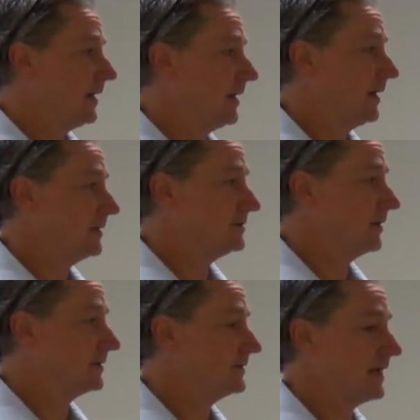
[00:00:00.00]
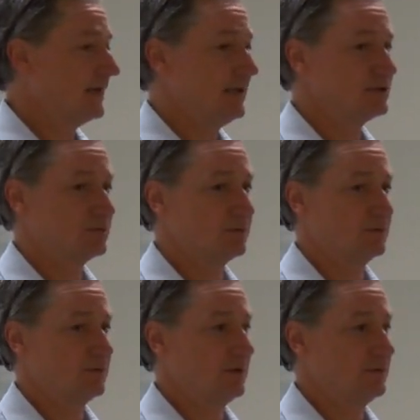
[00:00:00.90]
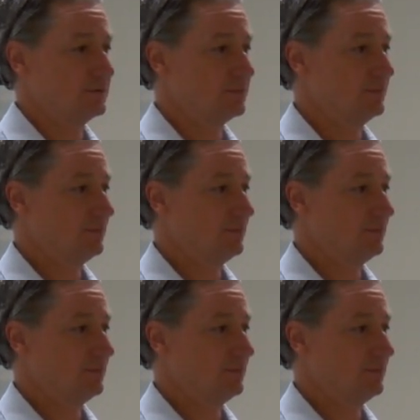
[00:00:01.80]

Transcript: uh, as young as that age, in,